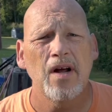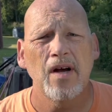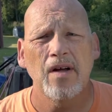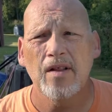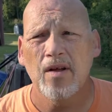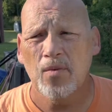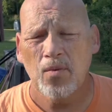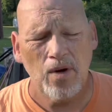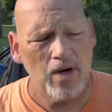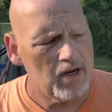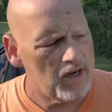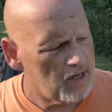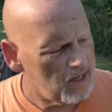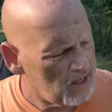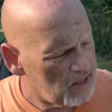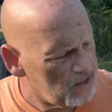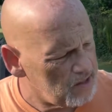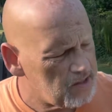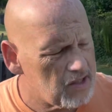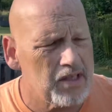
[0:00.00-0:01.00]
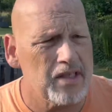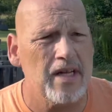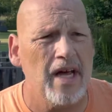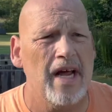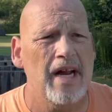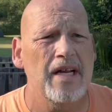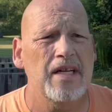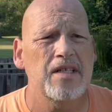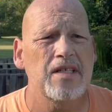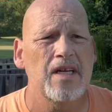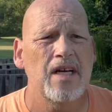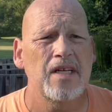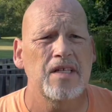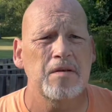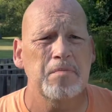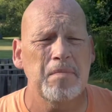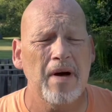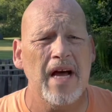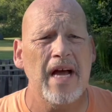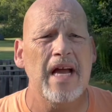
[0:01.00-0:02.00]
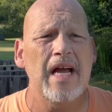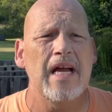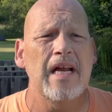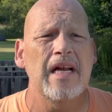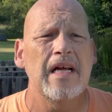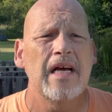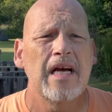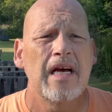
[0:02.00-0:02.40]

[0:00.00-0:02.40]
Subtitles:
that what it is that it's made